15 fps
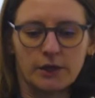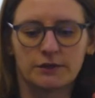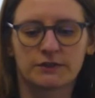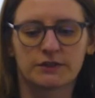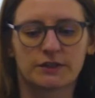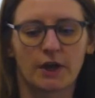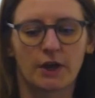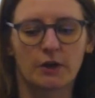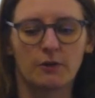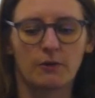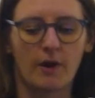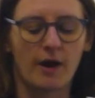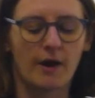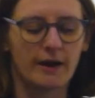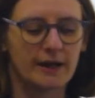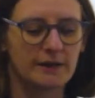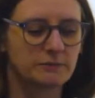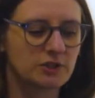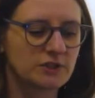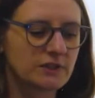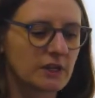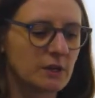So
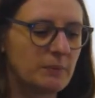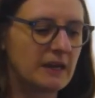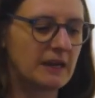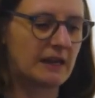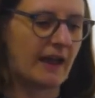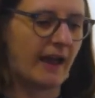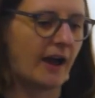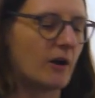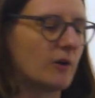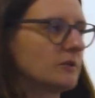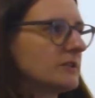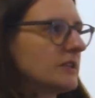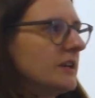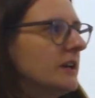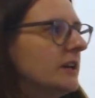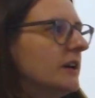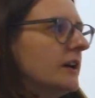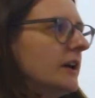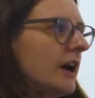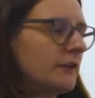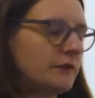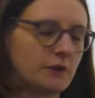I'm just going to pick out
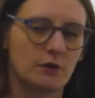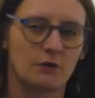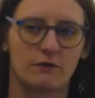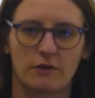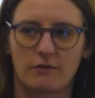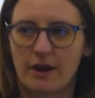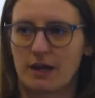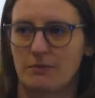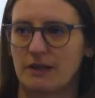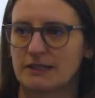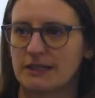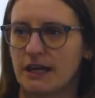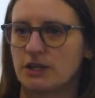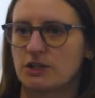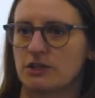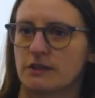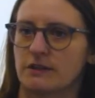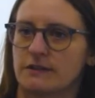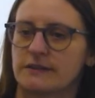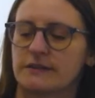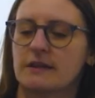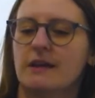a few of the
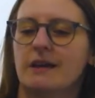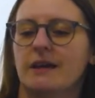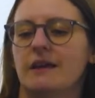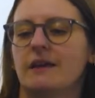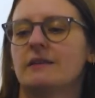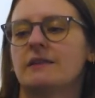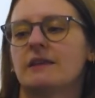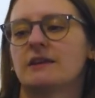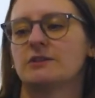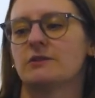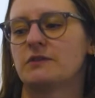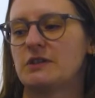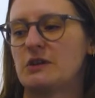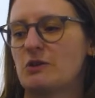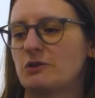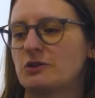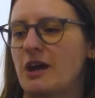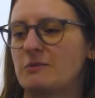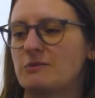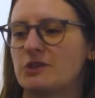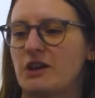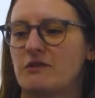recommendations. There's obviously not
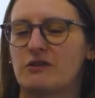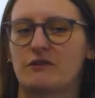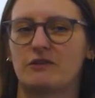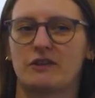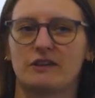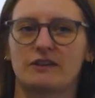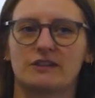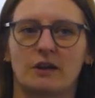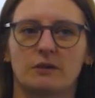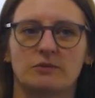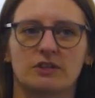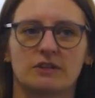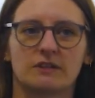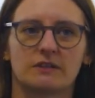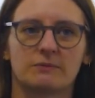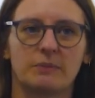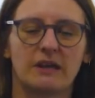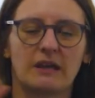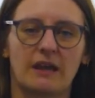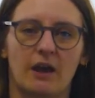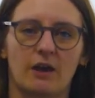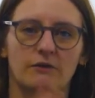time to cover everything, so I'm just
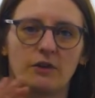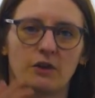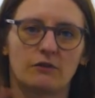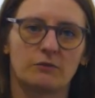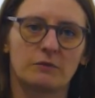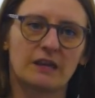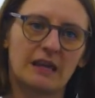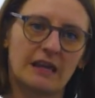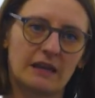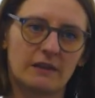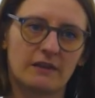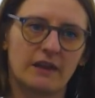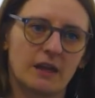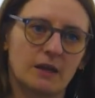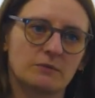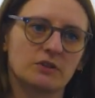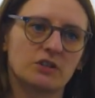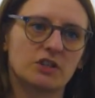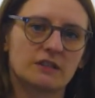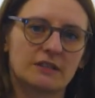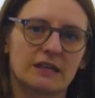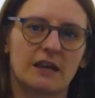picking out a few from the key themes
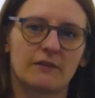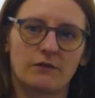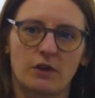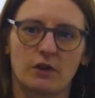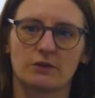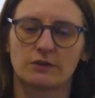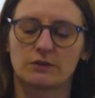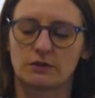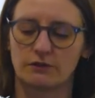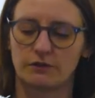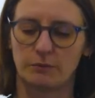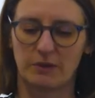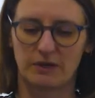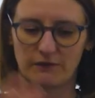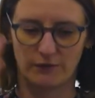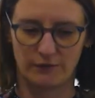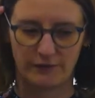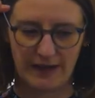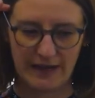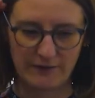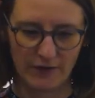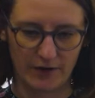just to give you sort of a bit of a
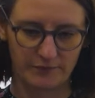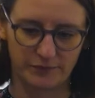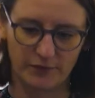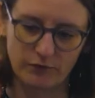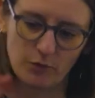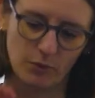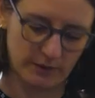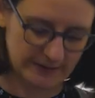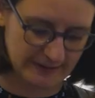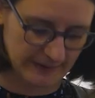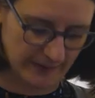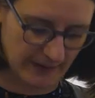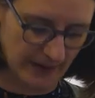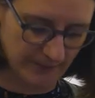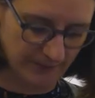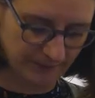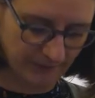flavour for what's in there.